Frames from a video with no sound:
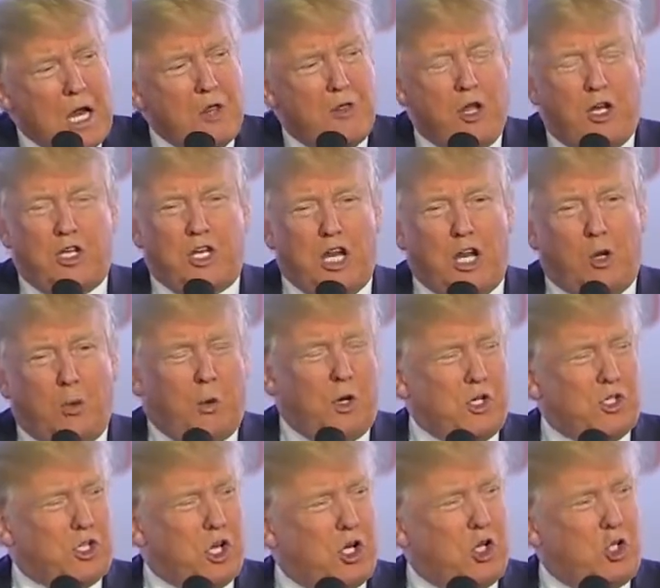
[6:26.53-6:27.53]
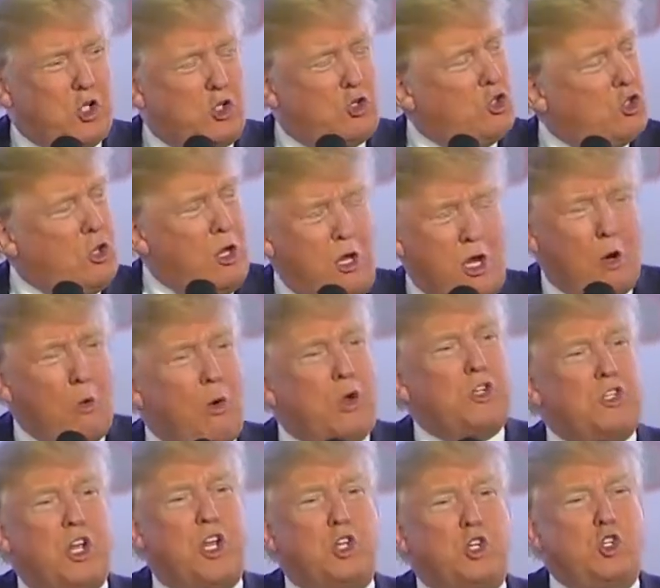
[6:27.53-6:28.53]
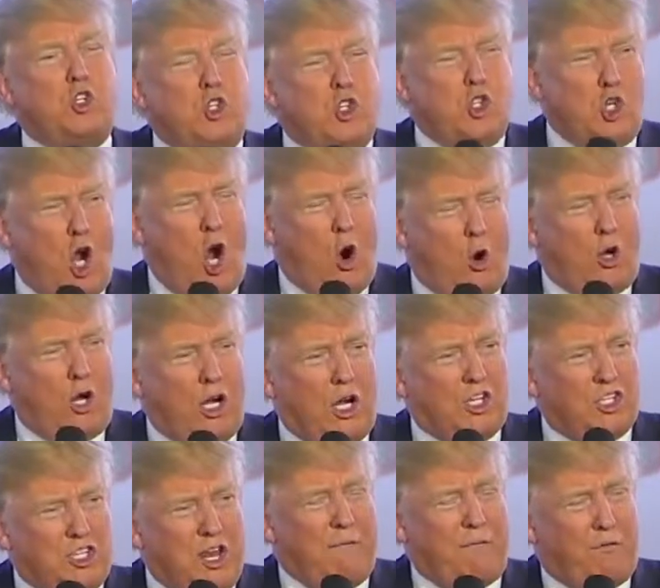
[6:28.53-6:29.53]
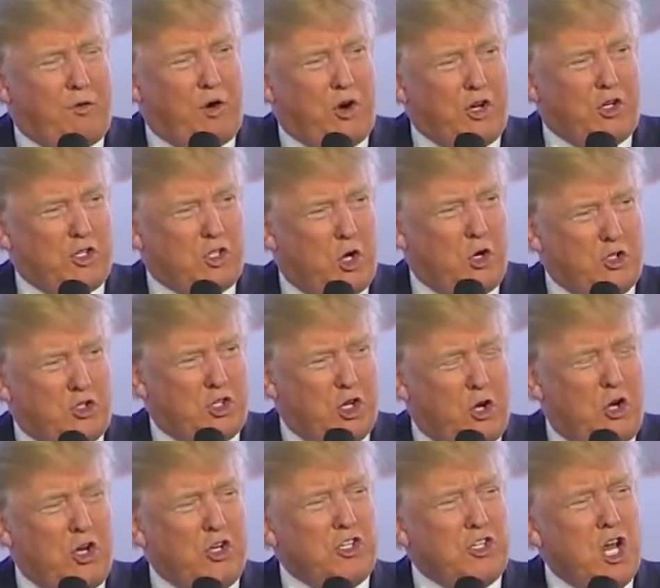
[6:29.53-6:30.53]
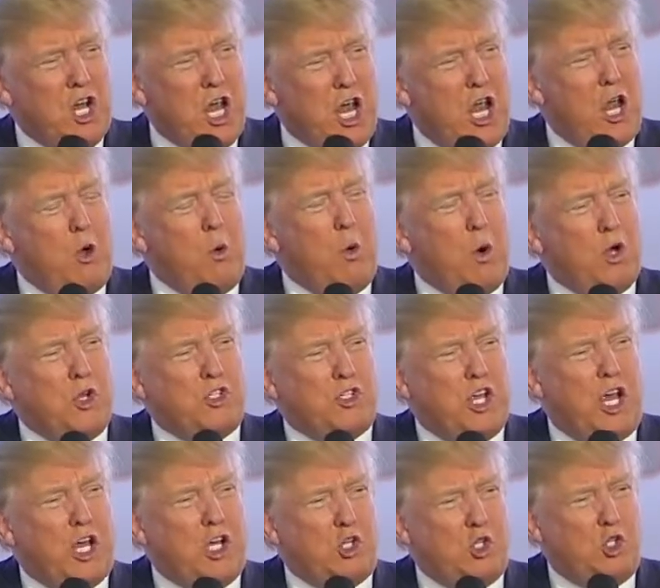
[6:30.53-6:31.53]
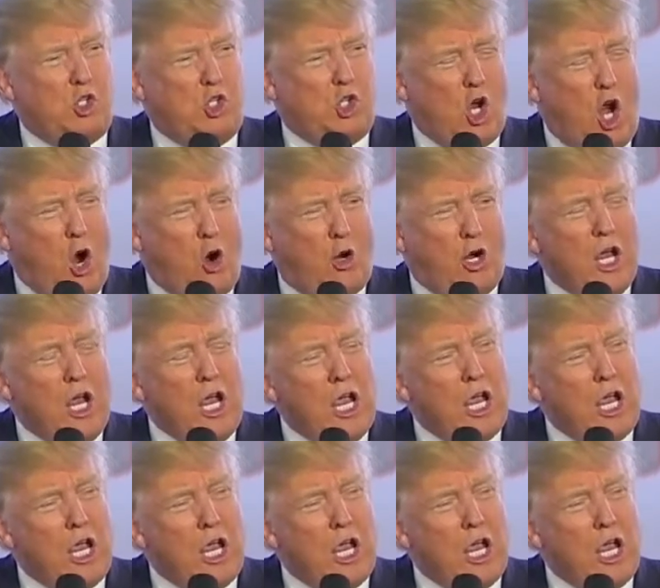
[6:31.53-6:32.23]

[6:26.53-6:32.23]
The deal was a joke, except for it's so serious. It was a joke.